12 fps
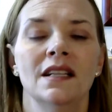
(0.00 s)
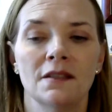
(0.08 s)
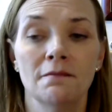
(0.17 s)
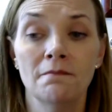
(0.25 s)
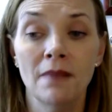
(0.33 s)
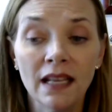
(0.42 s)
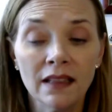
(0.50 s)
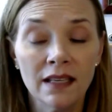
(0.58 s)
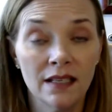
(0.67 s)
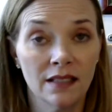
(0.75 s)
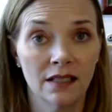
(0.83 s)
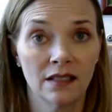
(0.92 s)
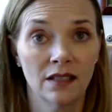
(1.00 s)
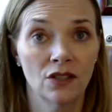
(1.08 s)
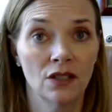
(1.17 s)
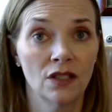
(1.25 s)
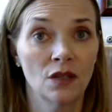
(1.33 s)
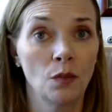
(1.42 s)
to make these
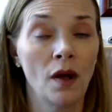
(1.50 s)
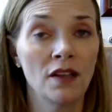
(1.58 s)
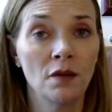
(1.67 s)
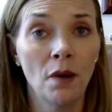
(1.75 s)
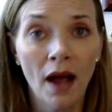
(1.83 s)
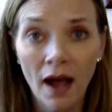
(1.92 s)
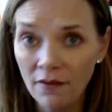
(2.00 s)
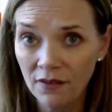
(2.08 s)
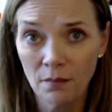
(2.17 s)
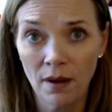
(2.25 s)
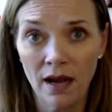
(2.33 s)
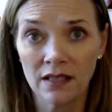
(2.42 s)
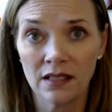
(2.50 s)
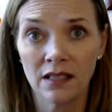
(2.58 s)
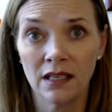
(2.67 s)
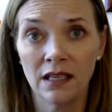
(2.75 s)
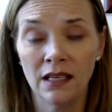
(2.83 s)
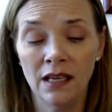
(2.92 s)
decisions while you have
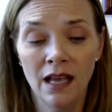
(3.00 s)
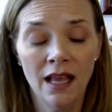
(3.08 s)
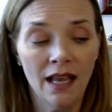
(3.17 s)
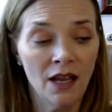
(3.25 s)
capacity